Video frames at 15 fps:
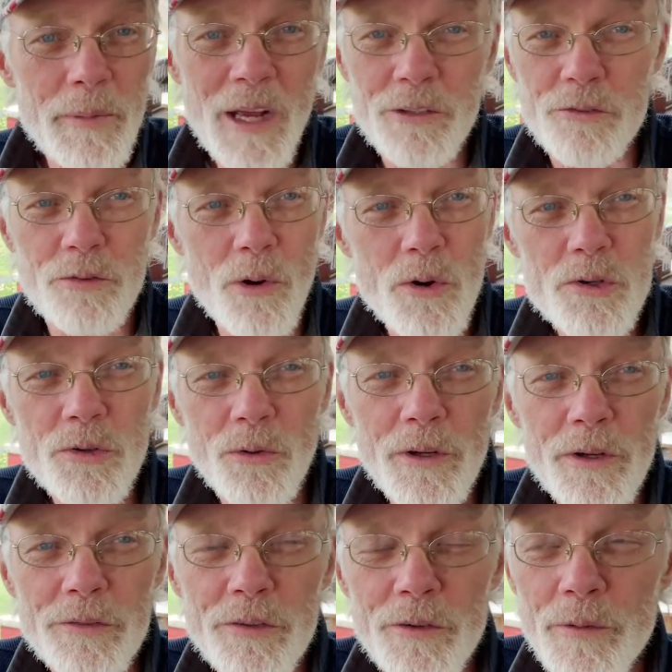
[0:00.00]

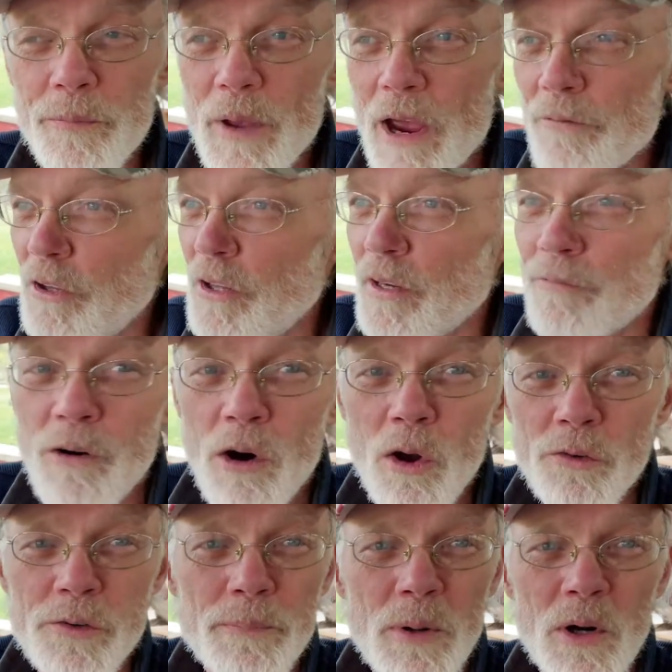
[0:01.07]
socialism. Everything
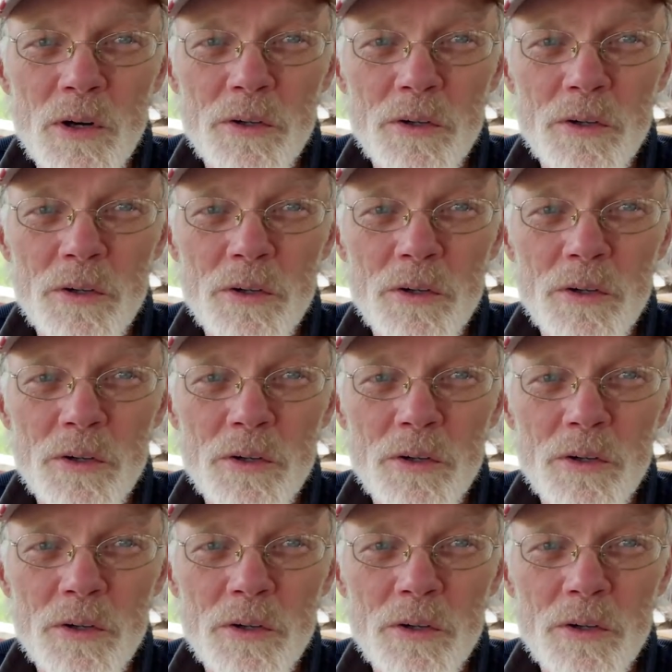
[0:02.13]
falls apart in